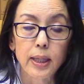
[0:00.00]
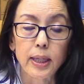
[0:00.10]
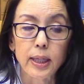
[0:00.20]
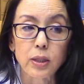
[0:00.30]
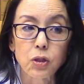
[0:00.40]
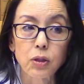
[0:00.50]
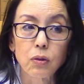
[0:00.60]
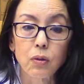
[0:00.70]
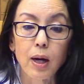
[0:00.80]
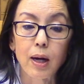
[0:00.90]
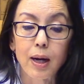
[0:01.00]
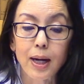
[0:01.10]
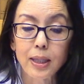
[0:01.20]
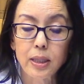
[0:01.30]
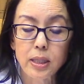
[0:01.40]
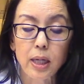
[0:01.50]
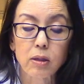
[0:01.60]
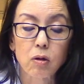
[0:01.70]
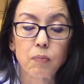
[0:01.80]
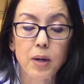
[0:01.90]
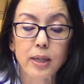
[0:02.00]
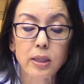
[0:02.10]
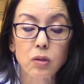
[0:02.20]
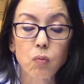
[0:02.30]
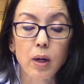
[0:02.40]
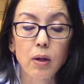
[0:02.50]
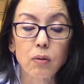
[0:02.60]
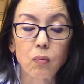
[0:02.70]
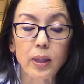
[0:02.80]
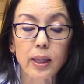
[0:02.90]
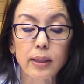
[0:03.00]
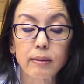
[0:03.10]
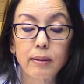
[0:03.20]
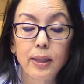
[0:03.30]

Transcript: into a highly technical process where we can